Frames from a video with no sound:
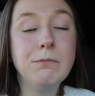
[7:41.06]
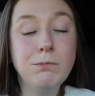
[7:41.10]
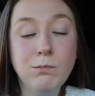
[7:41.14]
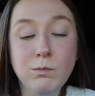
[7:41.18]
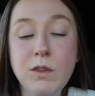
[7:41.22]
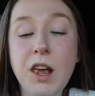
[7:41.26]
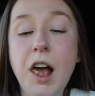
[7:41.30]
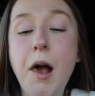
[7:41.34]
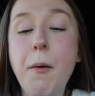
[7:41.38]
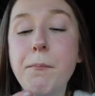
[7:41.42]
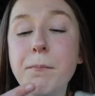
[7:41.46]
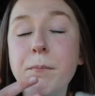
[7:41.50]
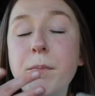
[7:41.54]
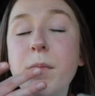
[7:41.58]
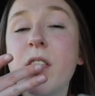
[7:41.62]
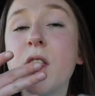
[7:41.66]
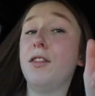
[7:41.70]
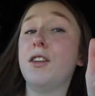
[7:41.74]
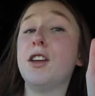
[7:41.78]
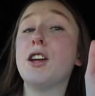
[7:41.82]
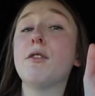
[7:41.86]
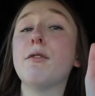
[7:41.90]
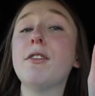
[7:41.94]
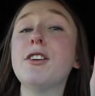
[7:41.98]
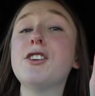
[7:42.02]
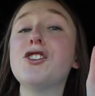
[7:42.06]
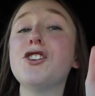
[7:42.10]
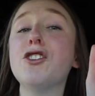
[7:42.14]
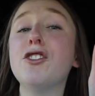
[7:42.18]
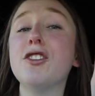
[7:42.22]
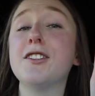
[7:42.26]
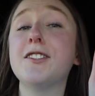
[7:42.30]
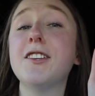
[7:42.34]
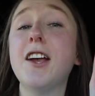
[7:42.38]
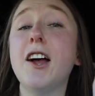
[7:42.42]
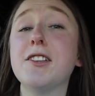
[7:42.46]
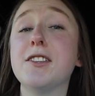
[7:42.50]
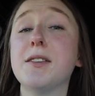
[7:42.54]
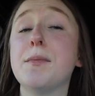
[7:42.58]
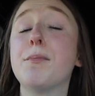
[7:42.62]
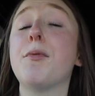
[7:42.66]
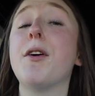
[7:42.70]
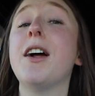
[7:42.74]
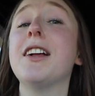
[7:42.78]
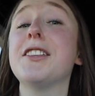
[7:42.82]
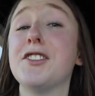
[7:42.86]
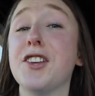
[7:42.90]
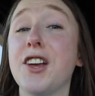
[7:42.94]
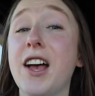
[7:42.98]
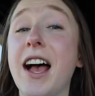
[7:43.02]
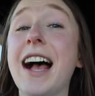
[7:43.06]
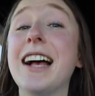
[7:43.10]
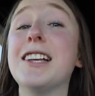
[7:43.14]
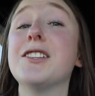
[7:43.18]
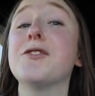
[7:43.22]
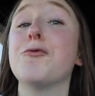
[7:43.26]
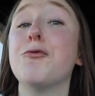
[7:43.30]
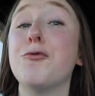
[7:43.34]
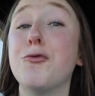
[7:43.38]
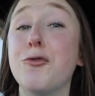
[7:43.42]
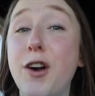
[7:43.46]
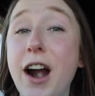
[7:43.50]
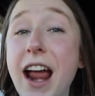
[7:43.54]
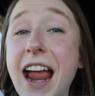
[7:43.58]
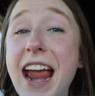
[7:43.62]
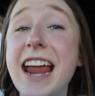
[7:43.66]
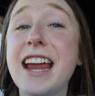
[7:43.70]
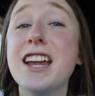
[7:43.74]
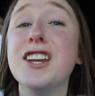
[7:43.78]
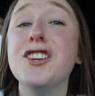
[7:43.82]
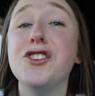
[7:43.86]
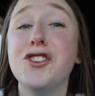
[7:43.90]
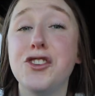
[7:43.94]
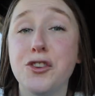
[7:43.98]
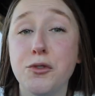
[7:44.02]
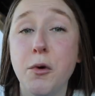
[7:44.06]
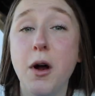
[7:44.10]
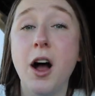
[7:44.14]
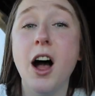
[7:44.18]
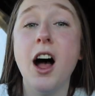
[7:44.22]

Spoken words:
Yep, the original salted pretzel has range, you